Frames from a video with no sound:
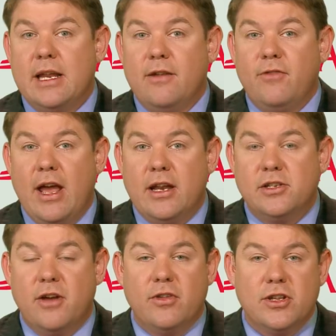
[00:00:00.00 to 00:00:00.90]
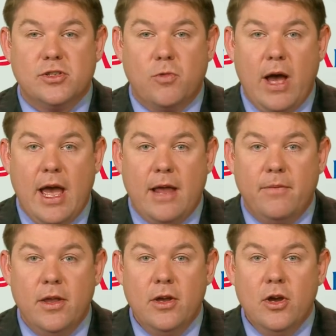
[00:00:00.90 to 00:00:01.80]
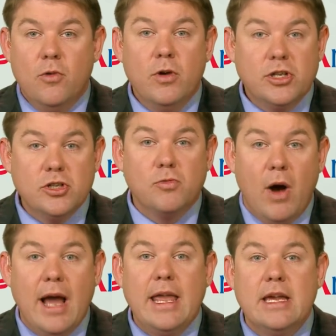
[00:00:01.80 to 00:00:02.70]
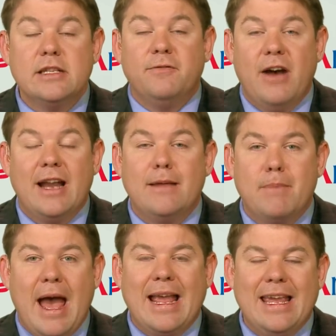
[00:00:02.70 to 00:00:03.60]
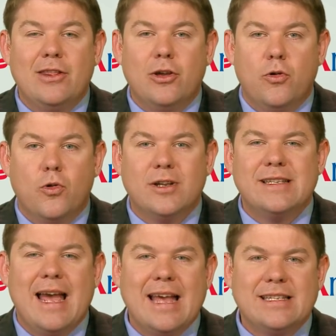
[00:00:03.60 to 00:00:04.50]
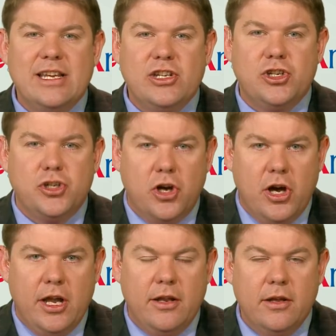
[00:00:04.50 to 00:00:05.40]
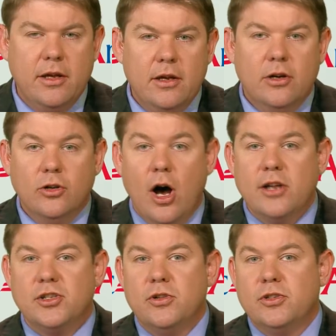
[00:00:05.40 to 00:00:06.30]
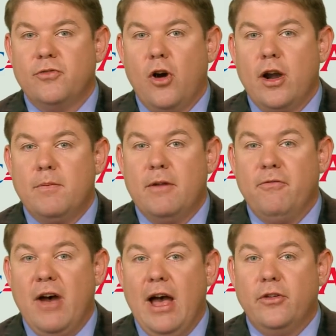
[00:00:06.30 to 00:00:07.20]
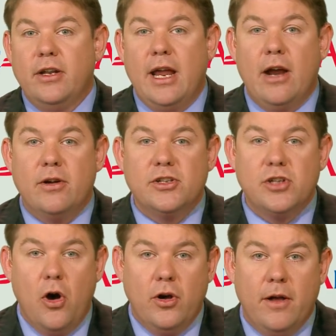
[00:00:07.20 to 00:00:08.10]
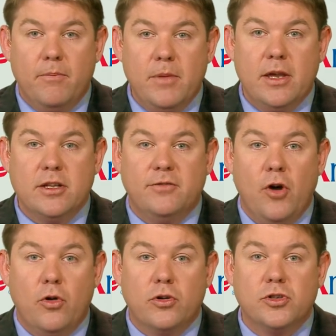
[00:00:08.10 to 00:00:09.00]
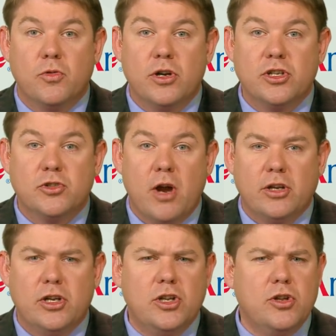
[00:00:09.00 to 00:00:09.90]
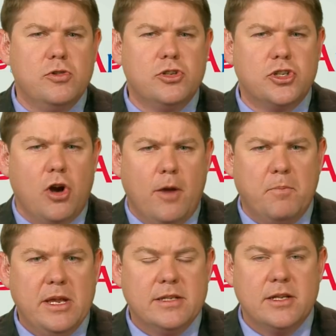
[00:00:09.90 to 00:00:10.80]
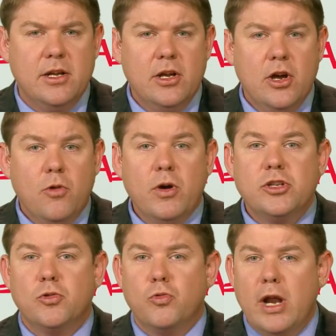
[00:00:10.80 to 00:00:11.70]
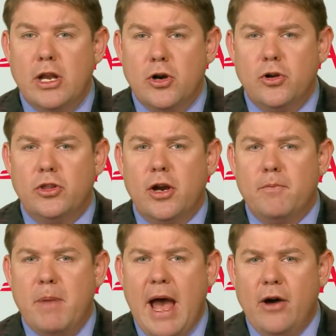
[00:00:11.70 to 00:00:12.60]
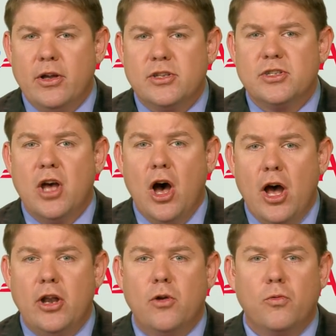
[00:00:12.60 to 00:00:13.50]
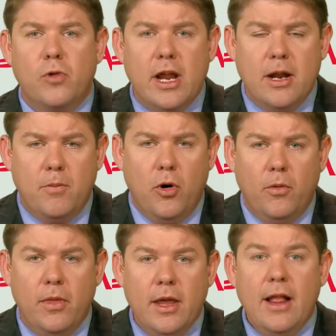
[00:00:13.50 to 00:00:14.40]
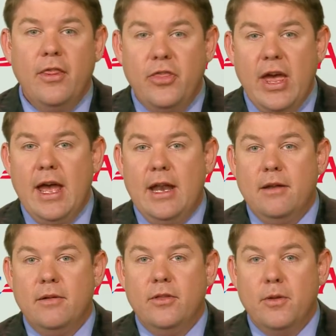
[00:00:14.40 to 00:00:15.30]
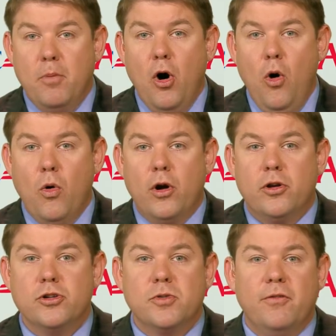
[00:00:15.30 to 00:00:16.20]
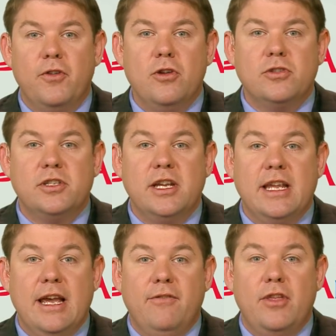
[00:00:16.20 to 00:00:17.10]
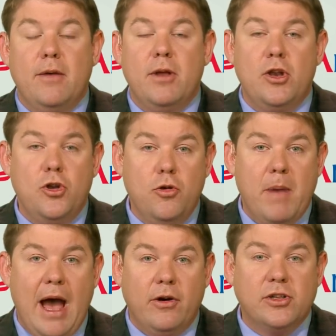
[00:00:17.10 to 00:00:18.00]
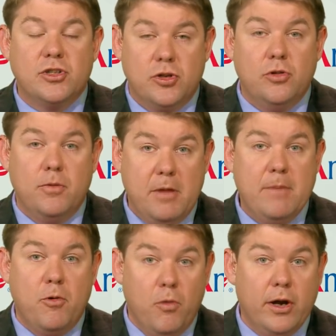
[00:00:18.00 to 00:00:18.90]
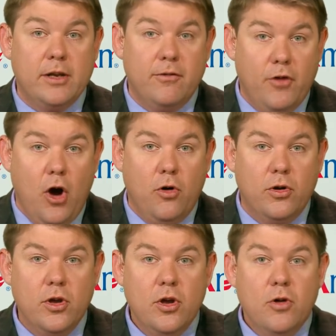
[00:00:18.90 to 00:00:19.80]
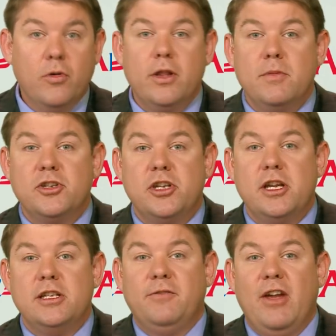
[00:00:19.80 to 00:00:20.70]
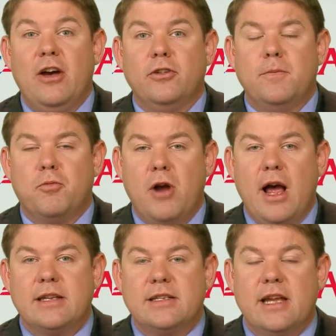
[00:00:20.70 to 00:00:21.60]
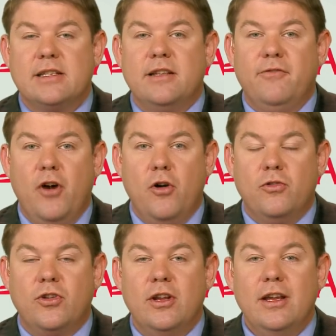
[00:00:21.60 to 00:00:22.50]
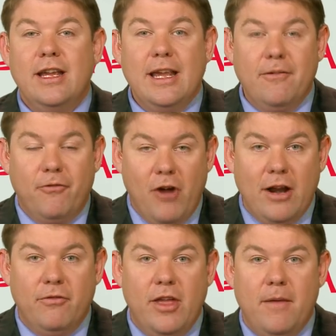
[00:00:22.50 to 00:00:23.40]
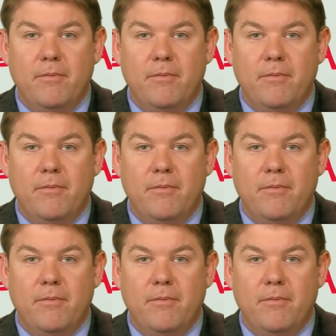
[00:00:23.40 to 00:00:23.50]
advantage of in this way, which is why he is fighting back in the courts as he should. Lawsuits have already been filed in Arizona because voters were instructed to use Sharpies, which rendered their ballots unreadable. Then the poll workers refused to give them new ballots to the people wanting to vote when the machines failed to process the vote in front of them.